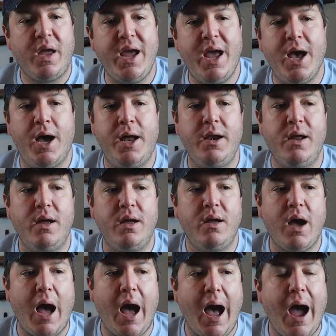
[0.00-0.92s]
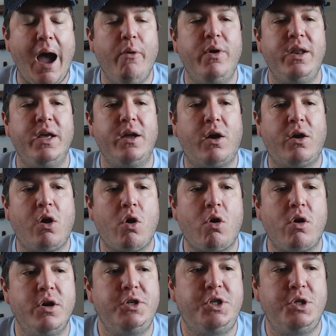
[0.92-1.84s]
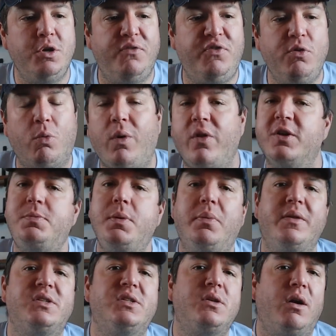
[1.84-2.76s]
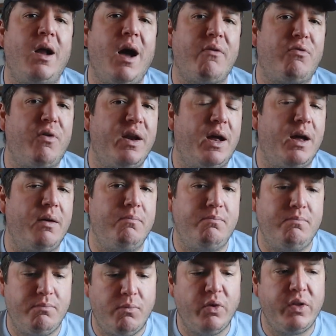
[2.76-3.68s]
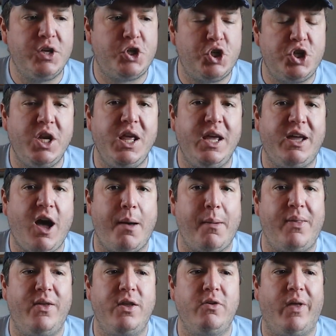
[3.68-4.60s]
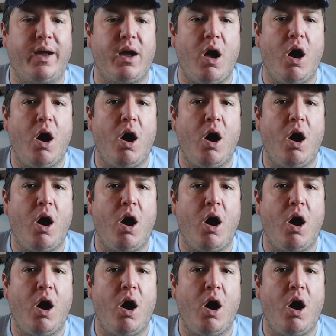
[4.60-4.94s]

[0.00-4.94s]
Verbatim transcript: And I would encourage you, if you're one of those people that start off writing a really shitty comment and then you're like,